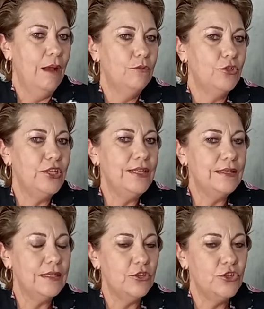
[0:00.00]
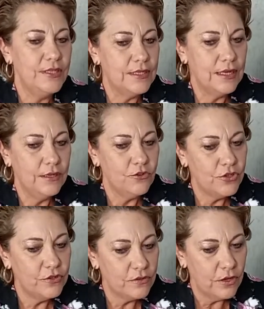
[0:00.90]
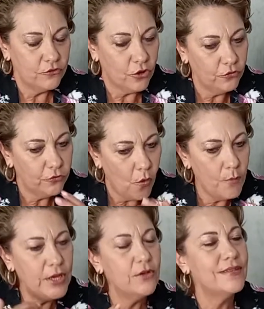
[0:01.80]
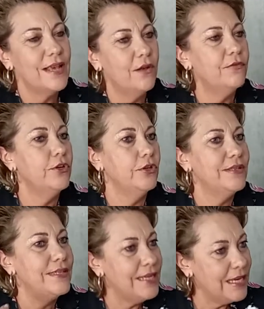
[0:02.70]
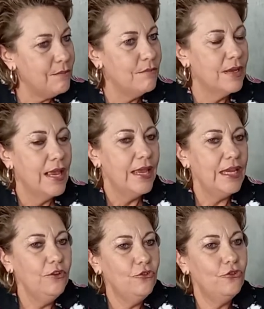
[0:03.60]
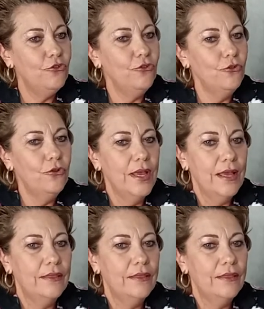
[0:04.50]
She's transforming herself and her team into